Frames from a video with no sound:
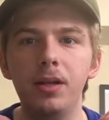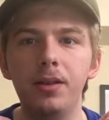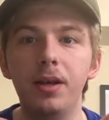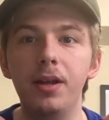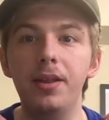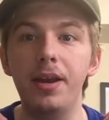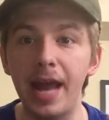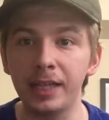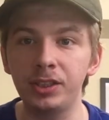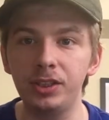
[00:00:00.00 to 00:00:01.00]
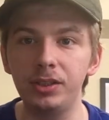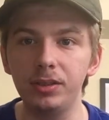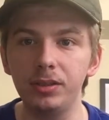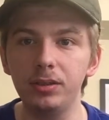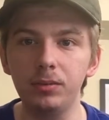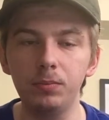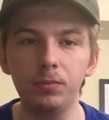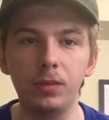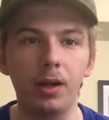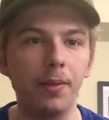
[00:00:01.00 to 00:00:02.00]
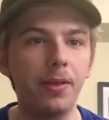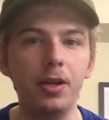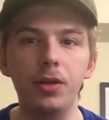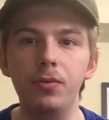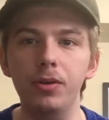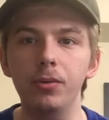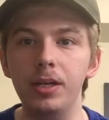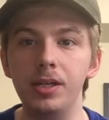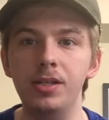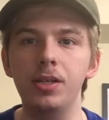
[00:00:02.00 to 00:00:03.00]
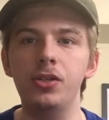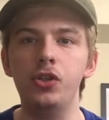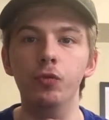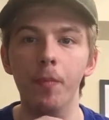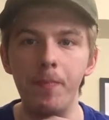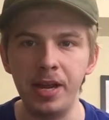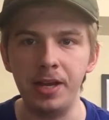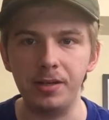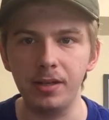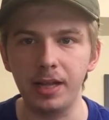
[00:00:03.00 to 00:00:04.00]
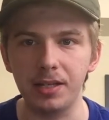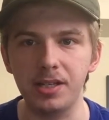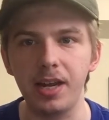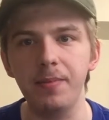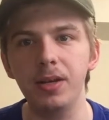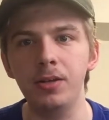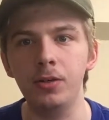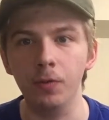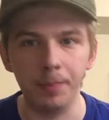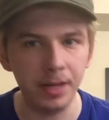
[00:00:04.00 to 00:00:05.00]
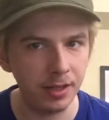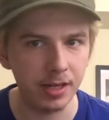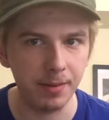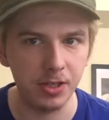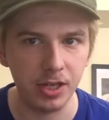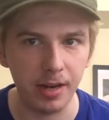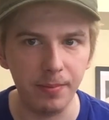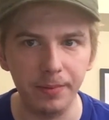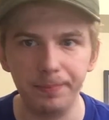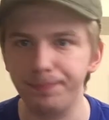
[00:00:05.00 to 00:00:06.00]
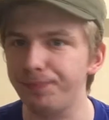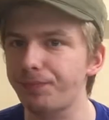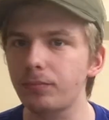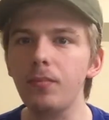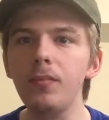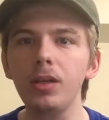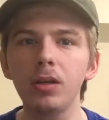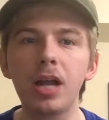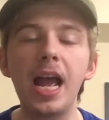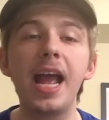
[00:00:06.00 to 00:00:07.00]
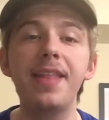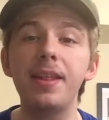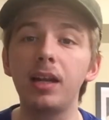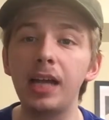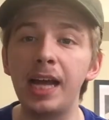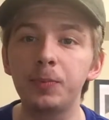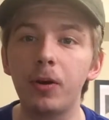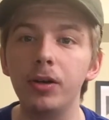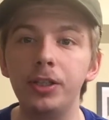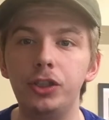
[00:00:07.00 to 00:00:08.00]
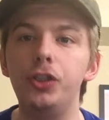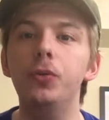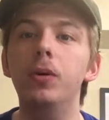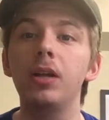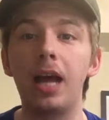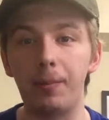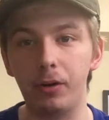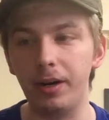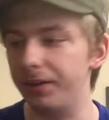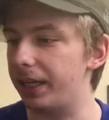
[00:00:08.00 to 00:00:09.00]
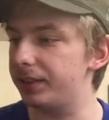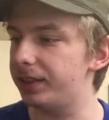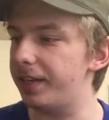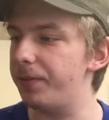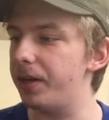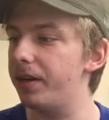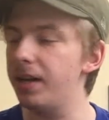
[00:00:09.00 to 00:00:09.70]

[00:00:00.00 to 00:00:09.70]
The next thing you do is you repeat that statement. You repeat the same statement. Okay, and then the last part is you elaborate on that statement.